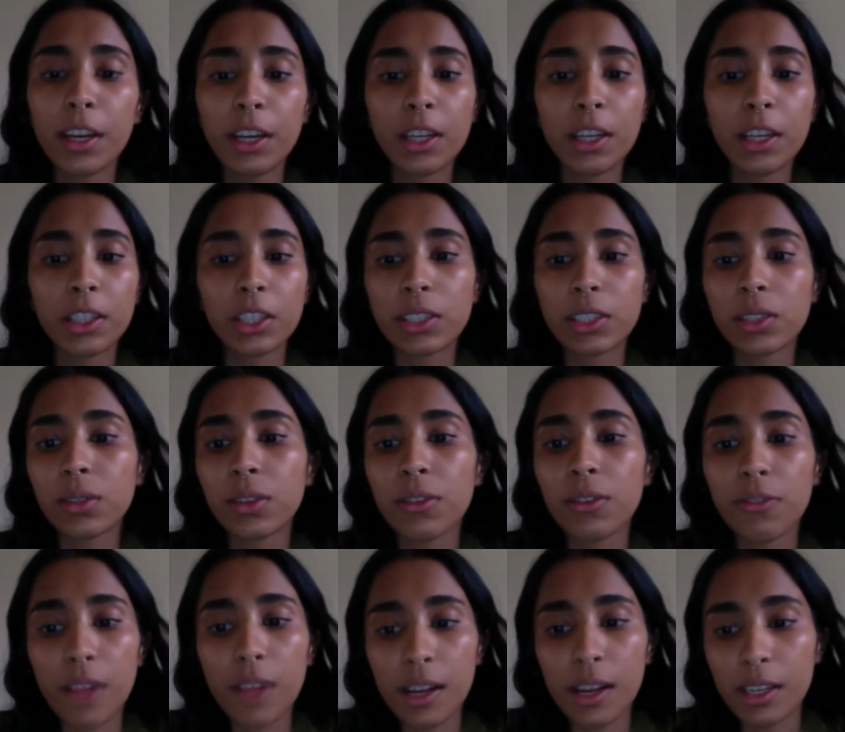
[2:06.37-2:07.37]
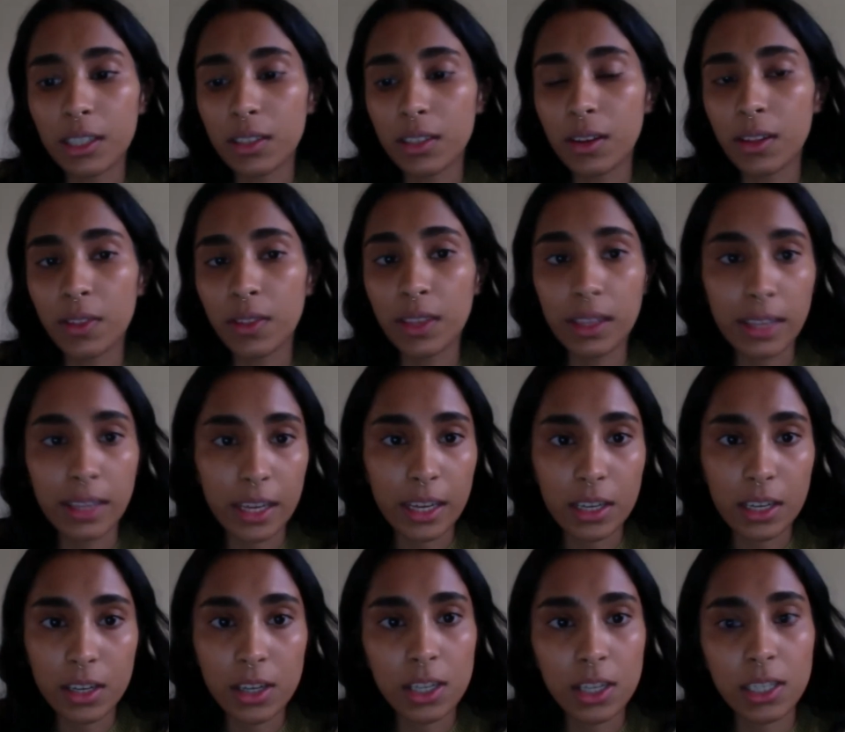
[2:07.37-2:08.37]
just to reflect on the land
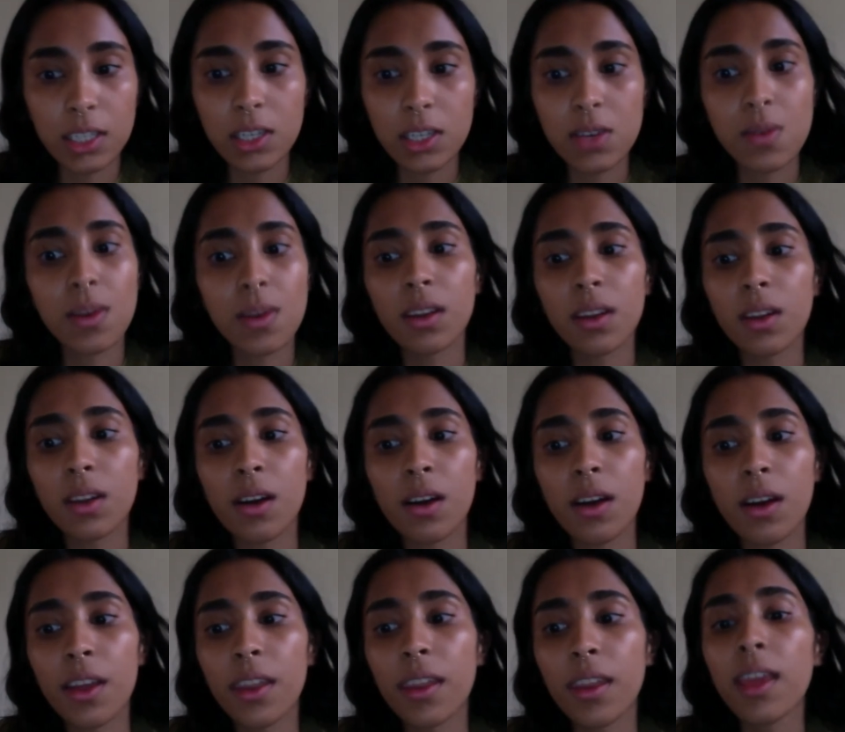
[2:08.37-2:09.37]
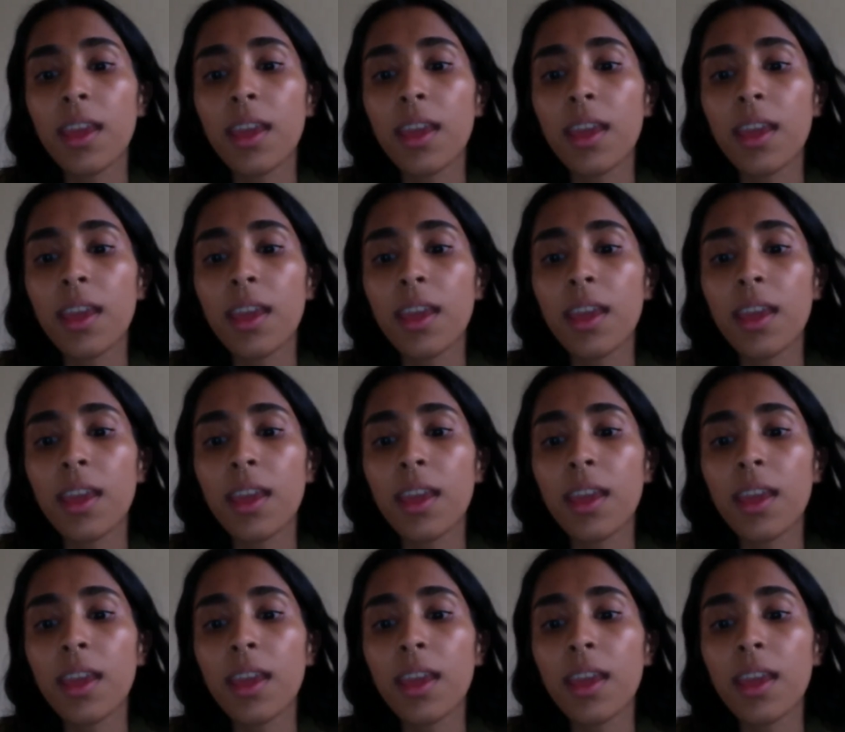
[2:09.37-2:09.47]
you're situated on